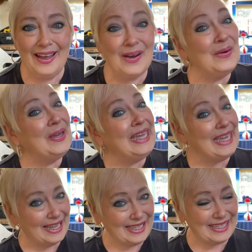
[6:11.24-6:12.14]
Oh,
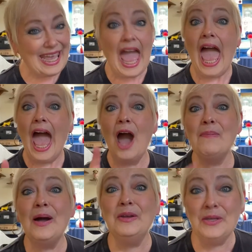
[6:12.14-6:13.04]
yes. How
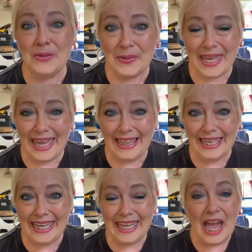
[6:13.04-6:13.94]
about you,
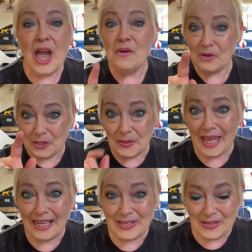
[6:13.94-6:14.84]
Kaylee? Would you
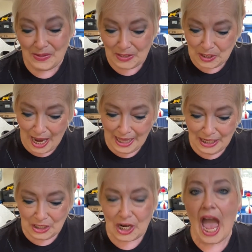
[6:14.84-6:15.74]
like to do the
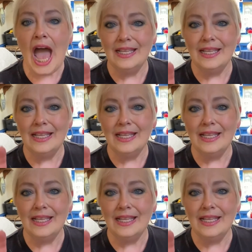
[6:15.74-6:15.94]
challenge?